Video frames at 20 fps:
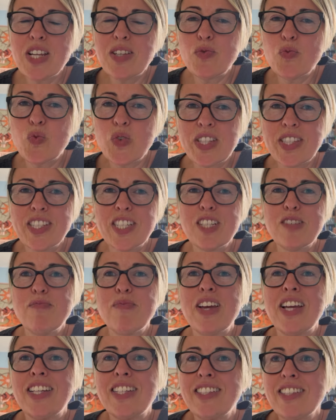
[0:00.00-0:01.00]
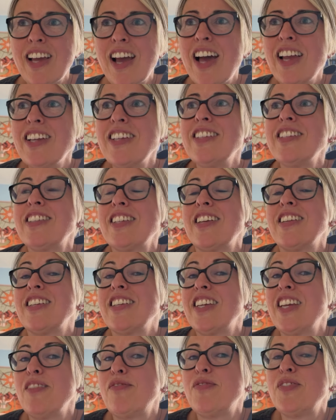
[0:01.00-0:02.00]
wisdom and talent
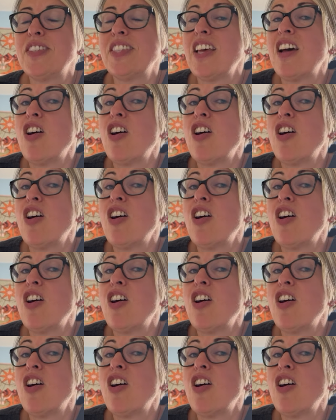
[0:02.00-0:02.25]
and gifts that